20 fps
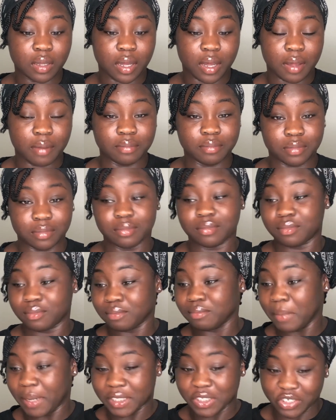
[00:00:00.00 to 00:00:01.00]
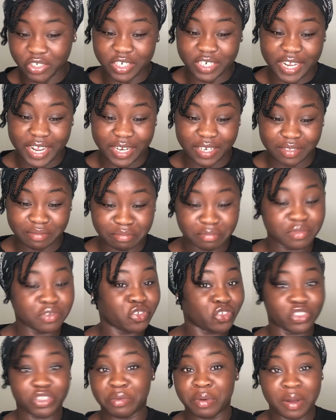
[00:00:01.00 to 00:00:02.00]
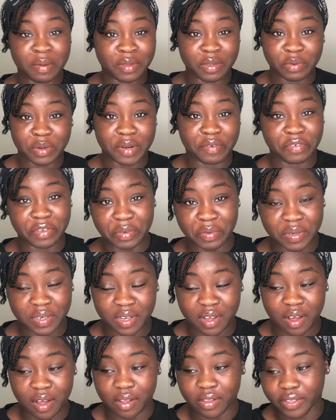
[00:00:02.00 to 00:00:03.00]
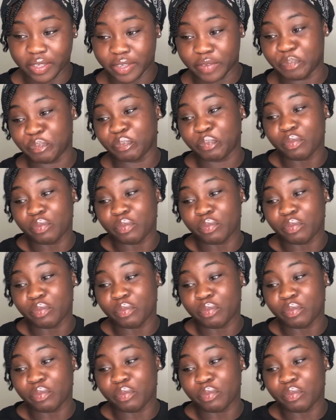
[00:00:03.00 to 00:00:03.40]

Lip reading: I'm my sugar daddy, sugar mommy, whatever you want to call it.